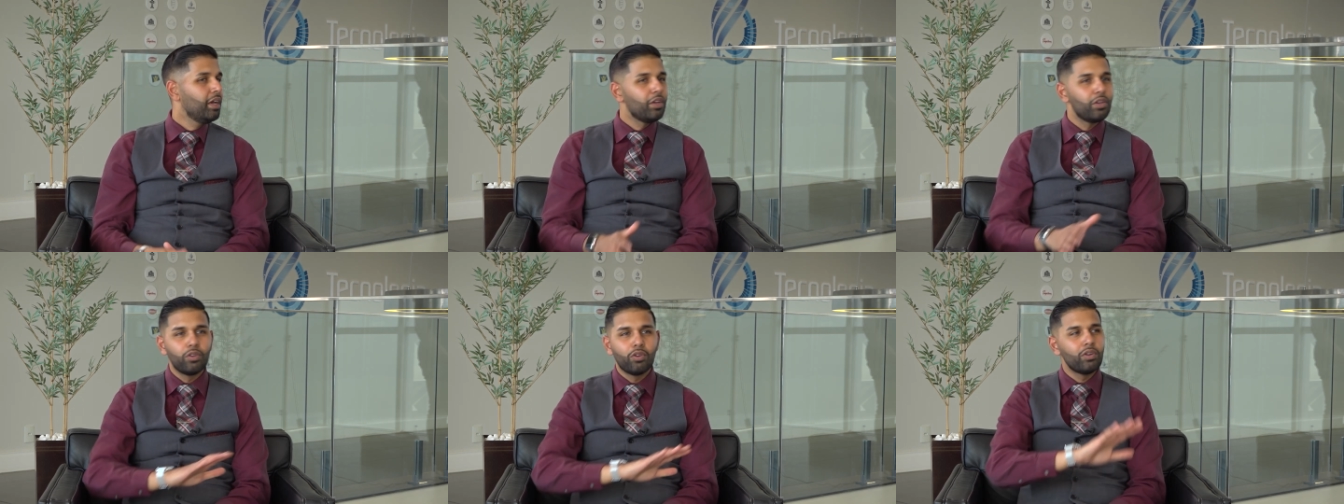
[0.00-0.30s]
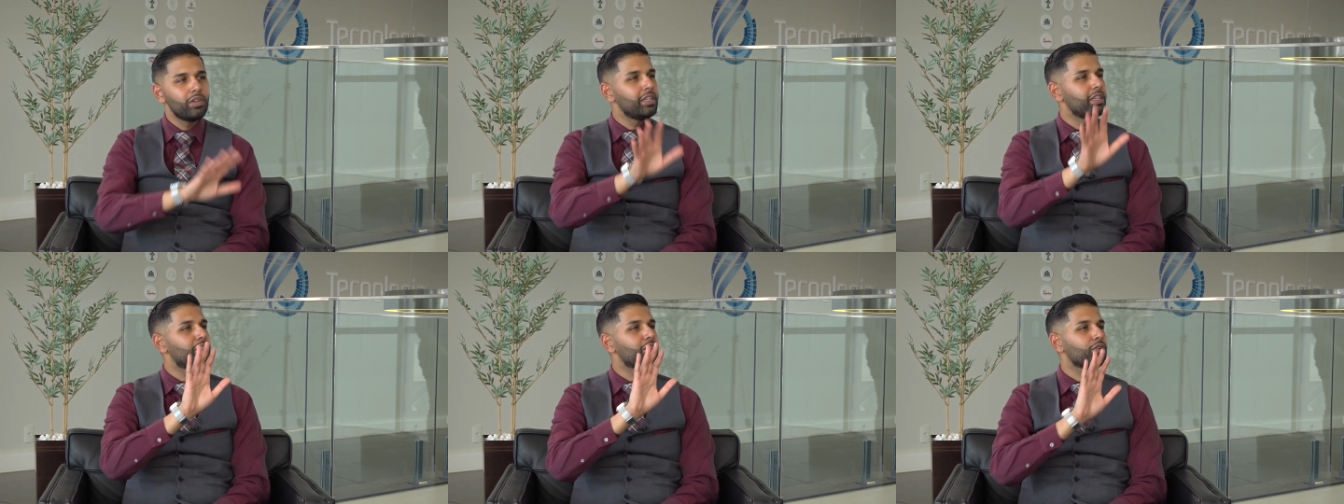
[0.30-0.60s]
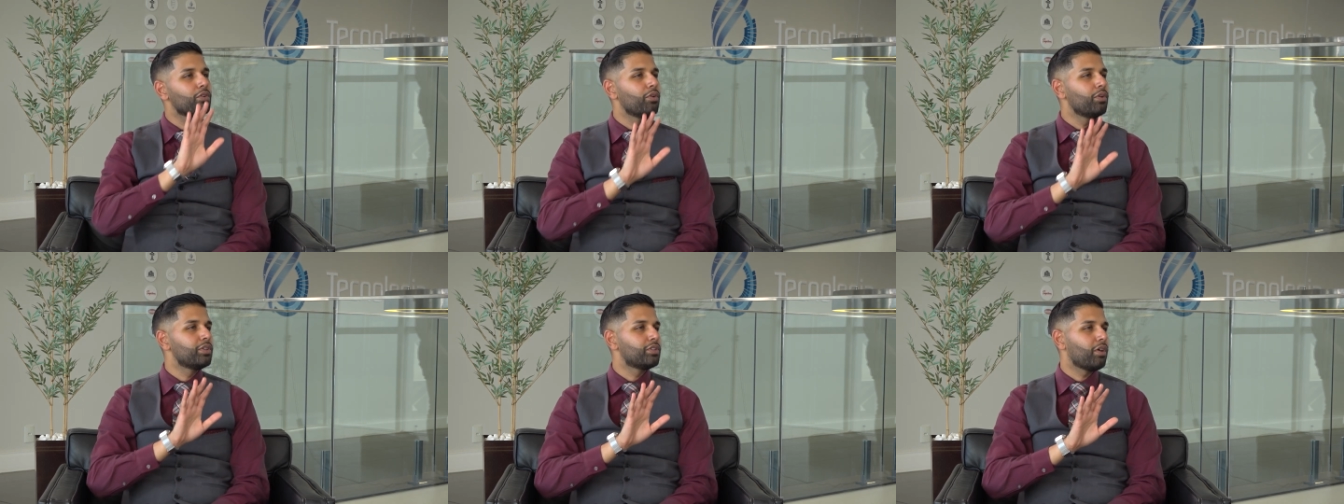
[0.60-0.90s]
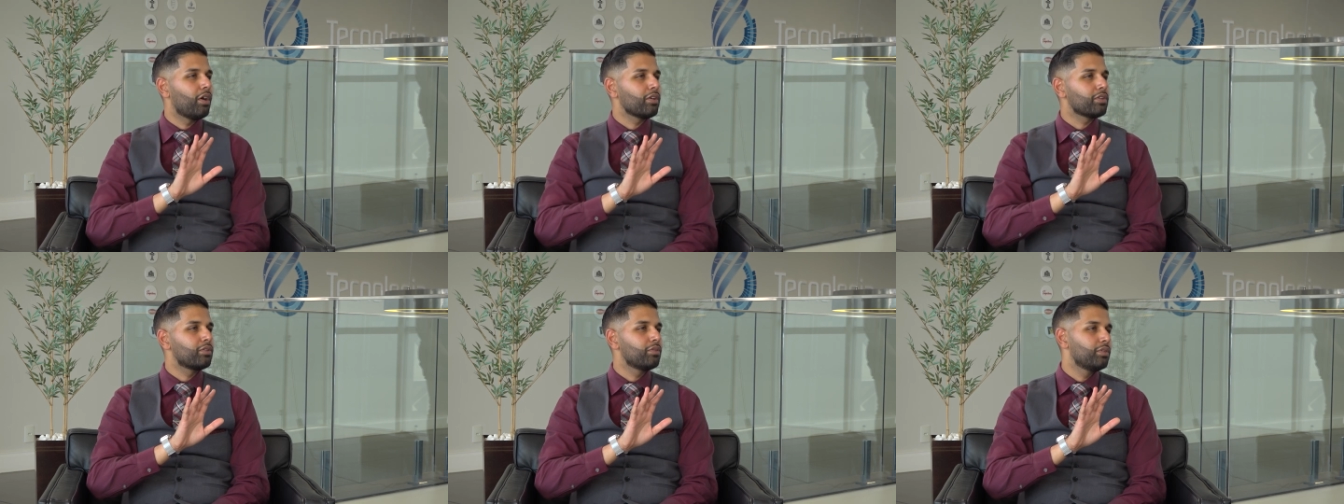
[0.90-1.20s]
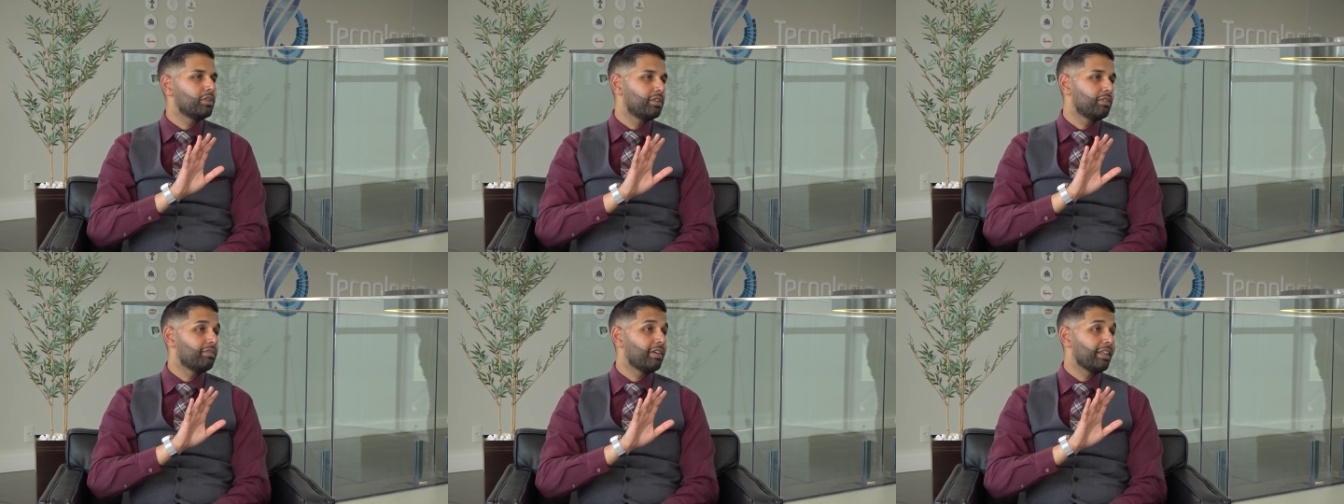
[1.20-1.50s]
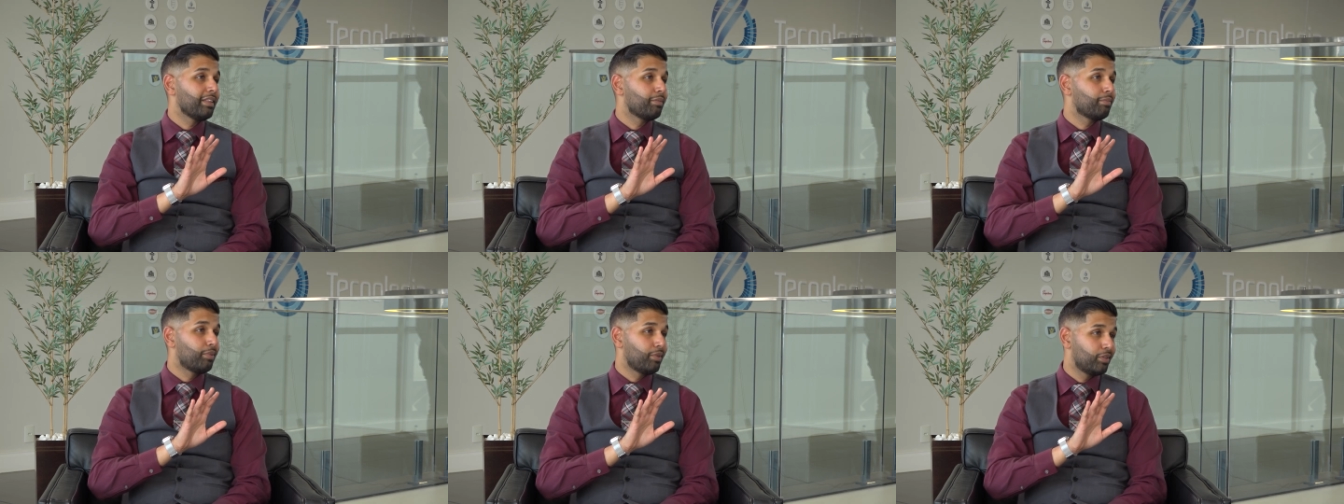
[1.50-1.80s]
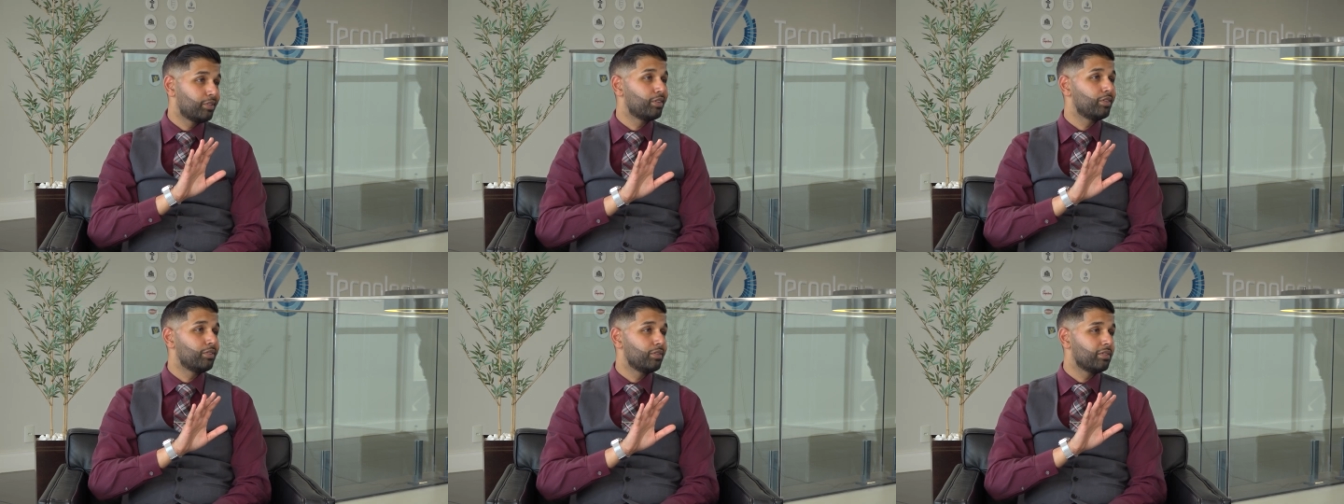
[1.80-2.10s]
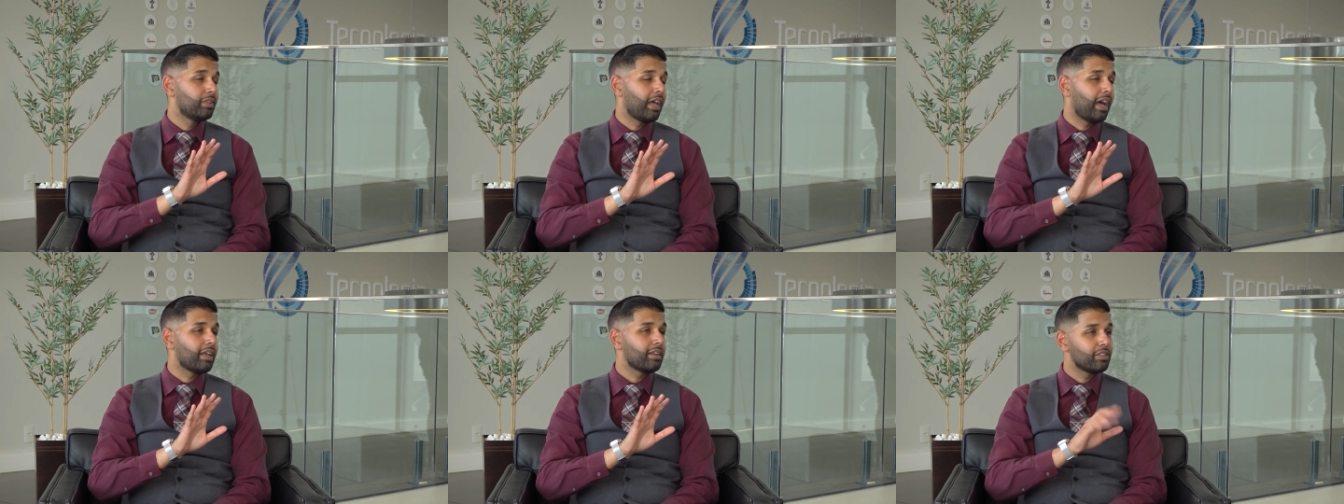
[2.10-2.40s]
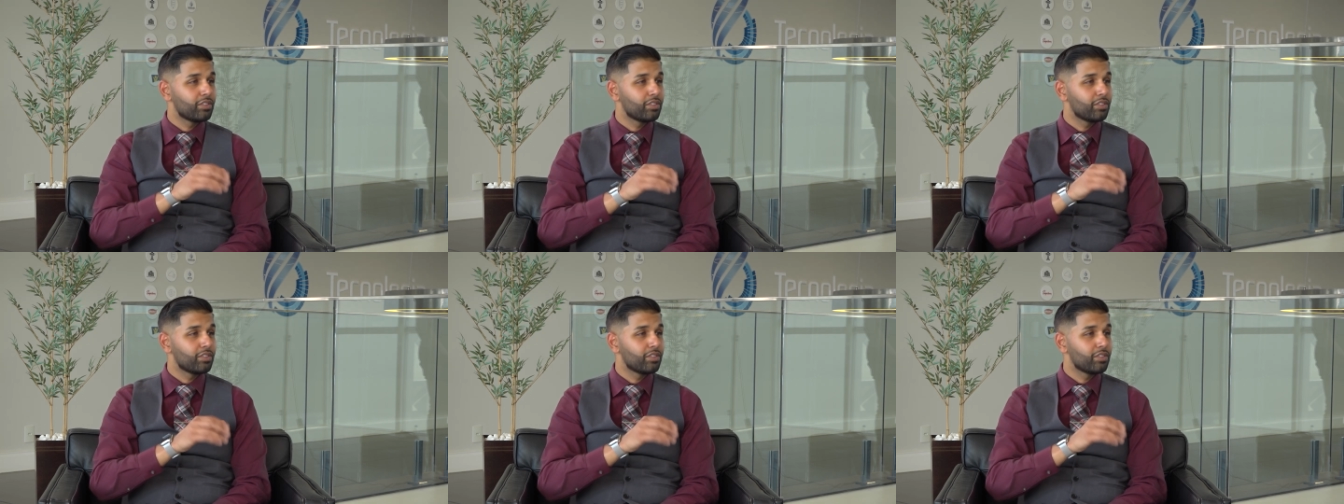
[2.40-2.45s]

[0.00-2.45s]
You don't need to go and talk to a developer to do that.